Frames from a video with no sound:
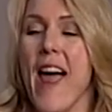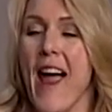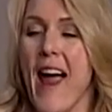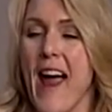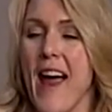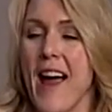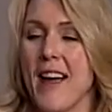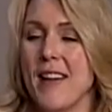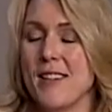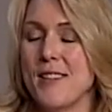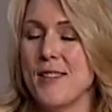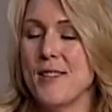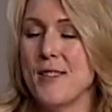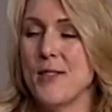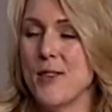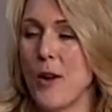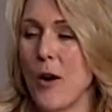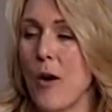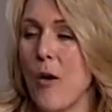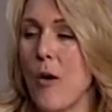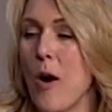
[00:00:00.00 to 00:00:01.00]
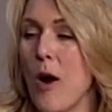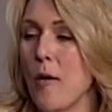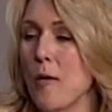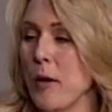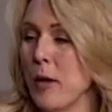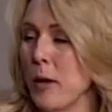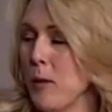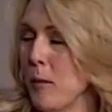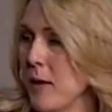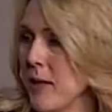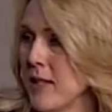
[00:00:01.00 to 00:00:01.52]
and so I
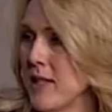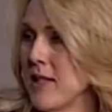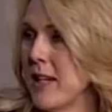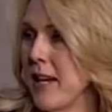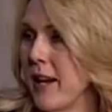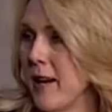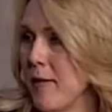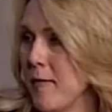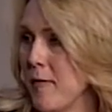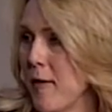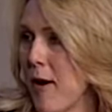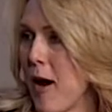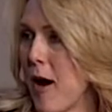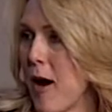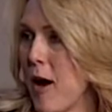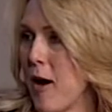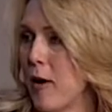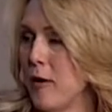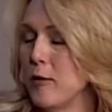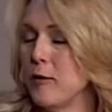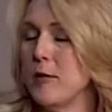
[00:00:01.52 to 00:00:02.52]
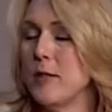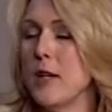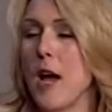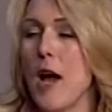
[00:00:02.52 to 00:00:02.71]
really wanted to get involved.